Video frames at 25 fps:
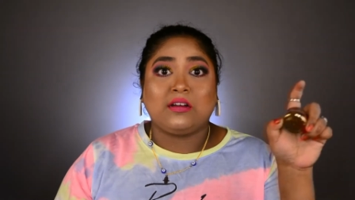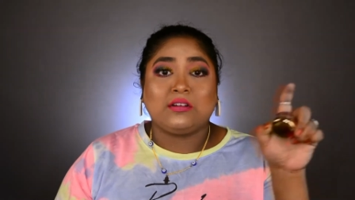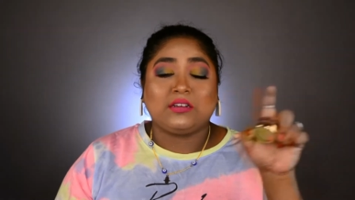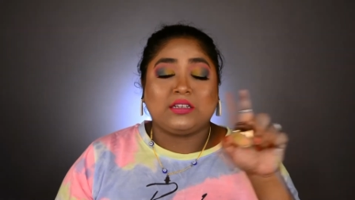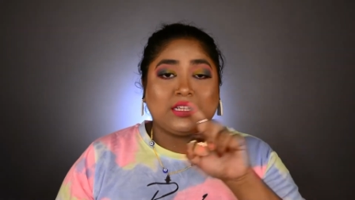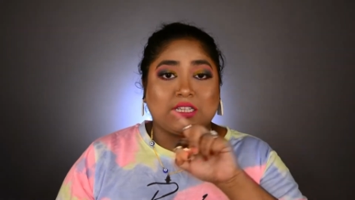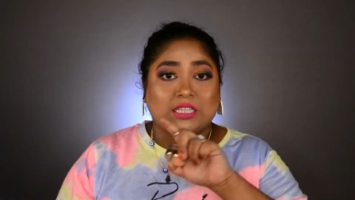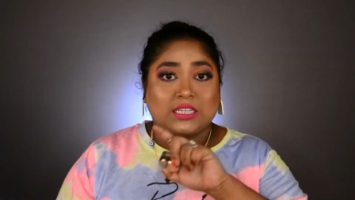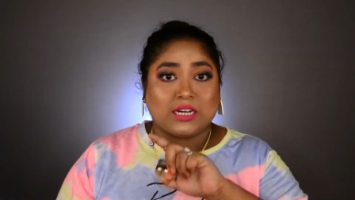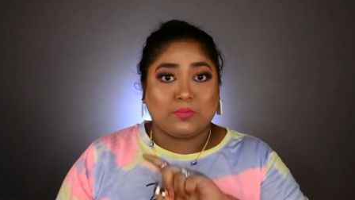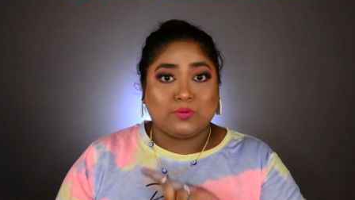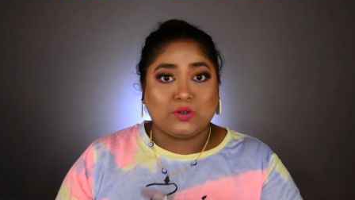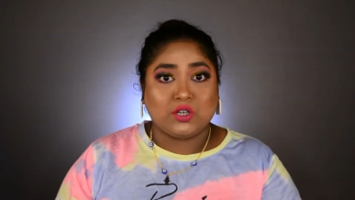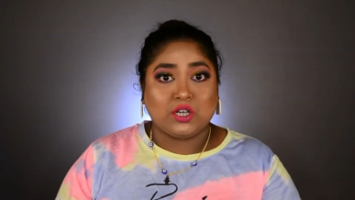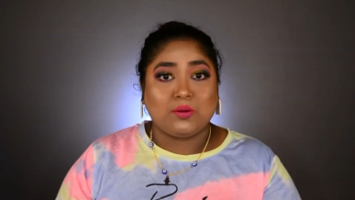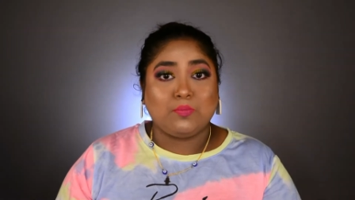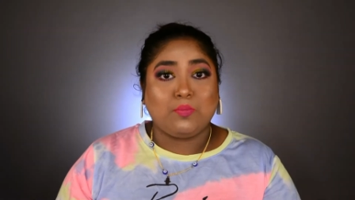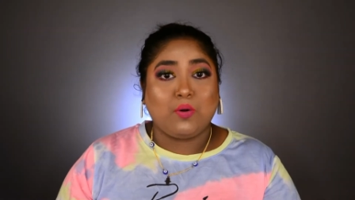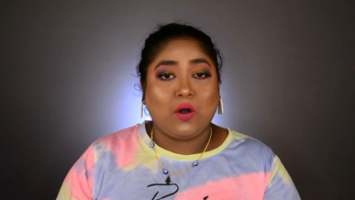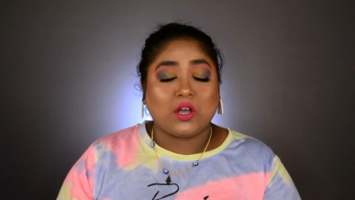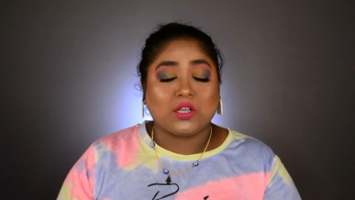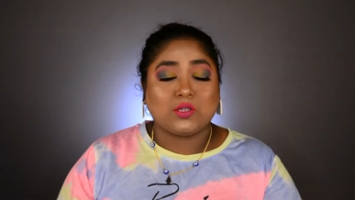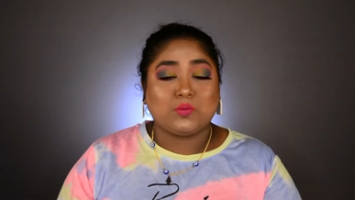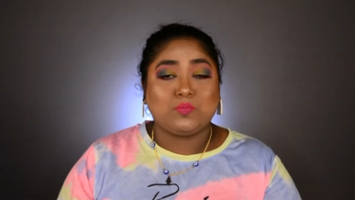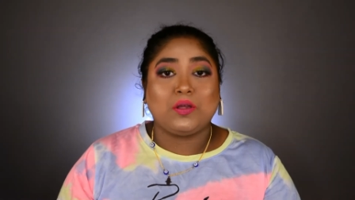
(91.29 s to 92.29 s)
description
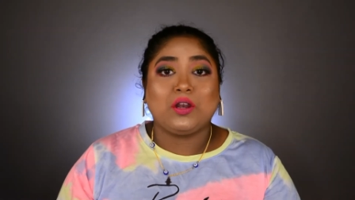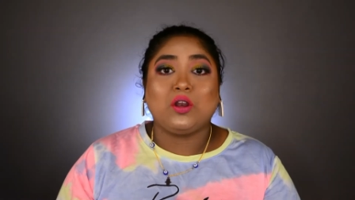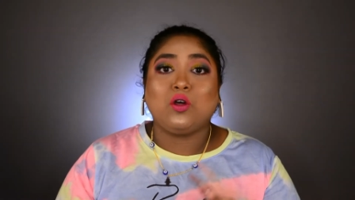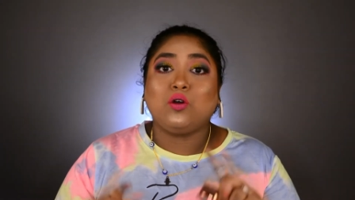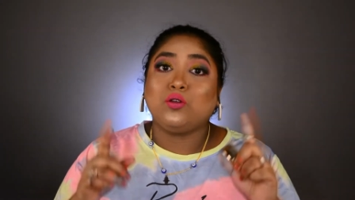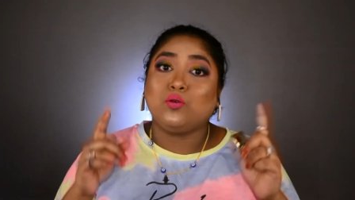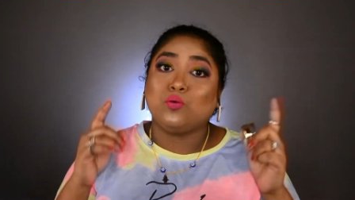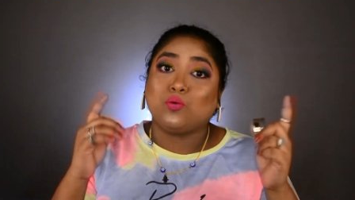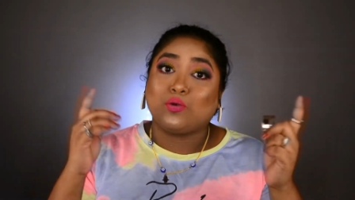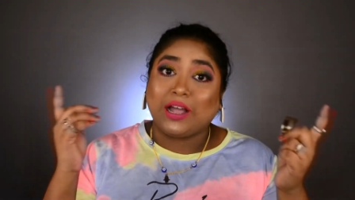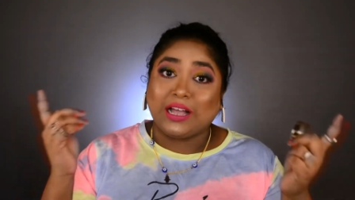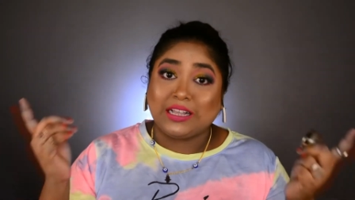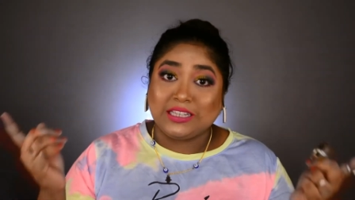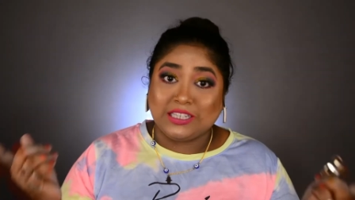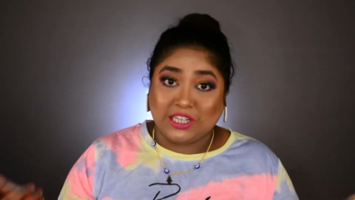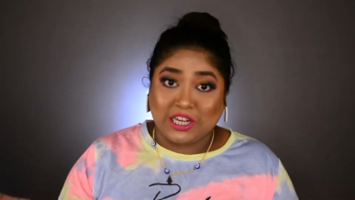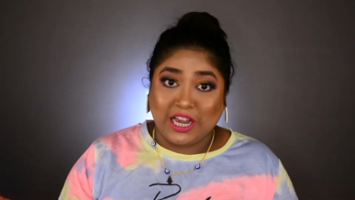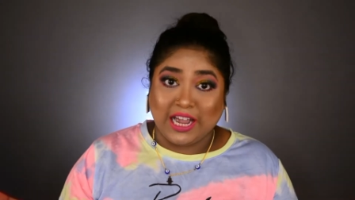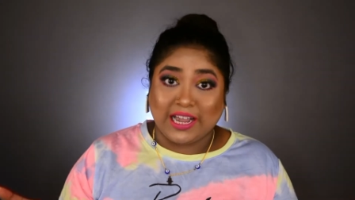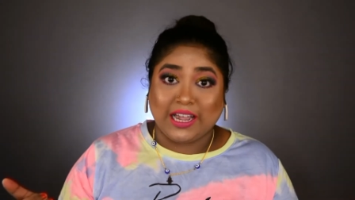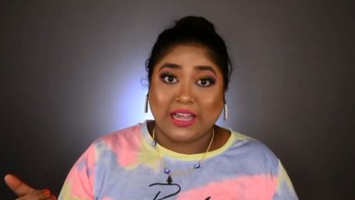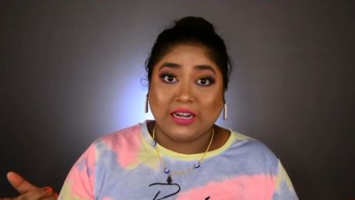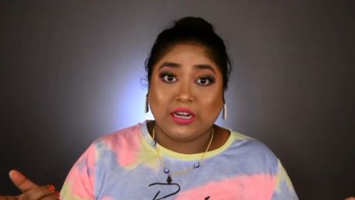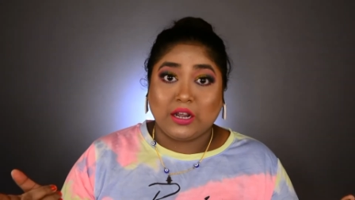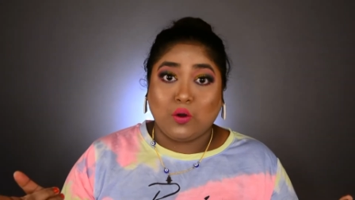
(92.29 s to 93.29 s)
box below. You can
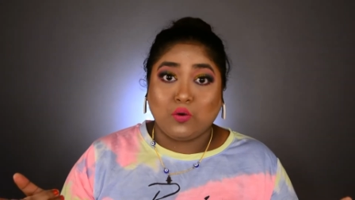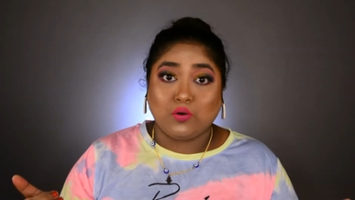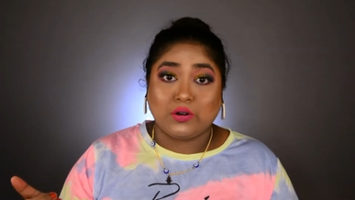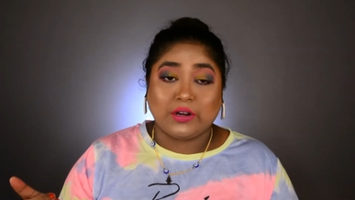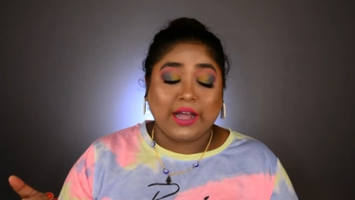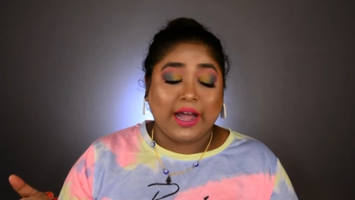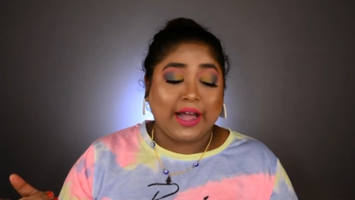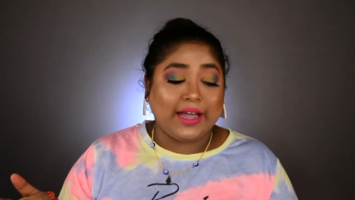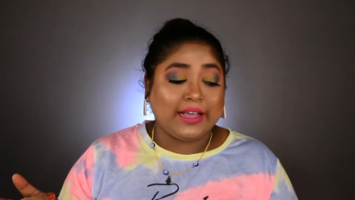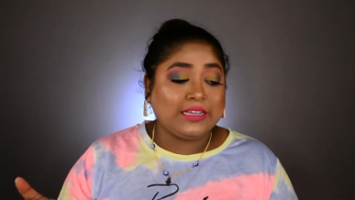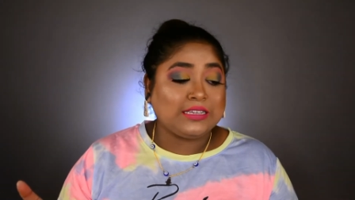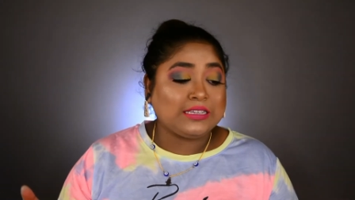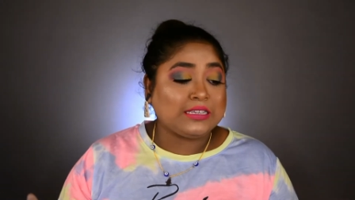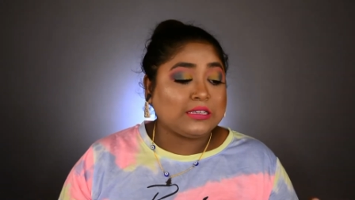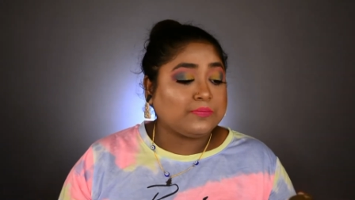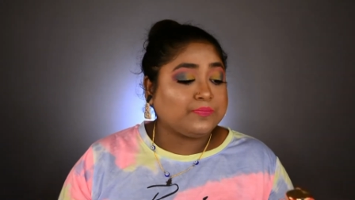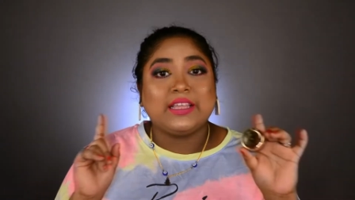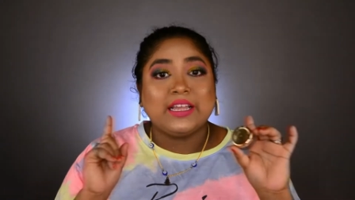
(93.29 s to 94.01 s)
check it out guys.